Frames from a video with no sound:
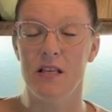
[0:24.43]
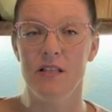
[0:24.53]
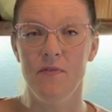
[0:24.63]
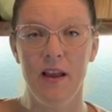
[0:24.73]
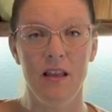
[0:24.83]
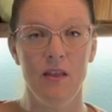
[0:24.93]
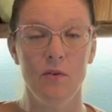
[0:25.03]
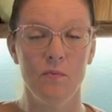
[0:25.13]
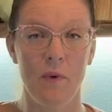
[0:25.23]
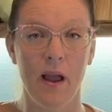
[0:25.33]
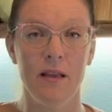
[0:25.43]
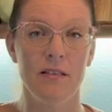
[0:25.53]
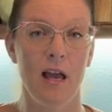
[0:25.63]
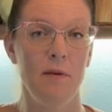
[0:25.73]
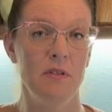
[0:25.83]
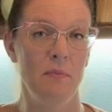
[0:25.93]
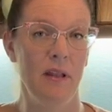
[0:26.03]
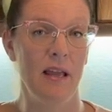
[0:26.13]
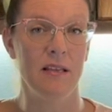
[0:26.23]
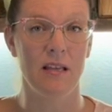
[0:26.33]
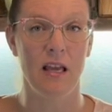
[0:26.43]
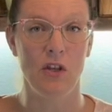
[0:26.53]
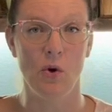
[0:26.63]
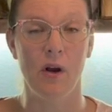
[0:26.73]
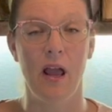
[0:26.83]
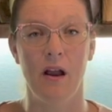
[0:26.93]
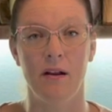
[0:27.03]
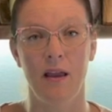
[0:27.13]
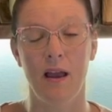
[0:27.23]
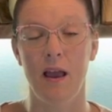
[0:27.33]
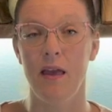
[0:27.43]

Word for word: is finding the right time to plant in your area,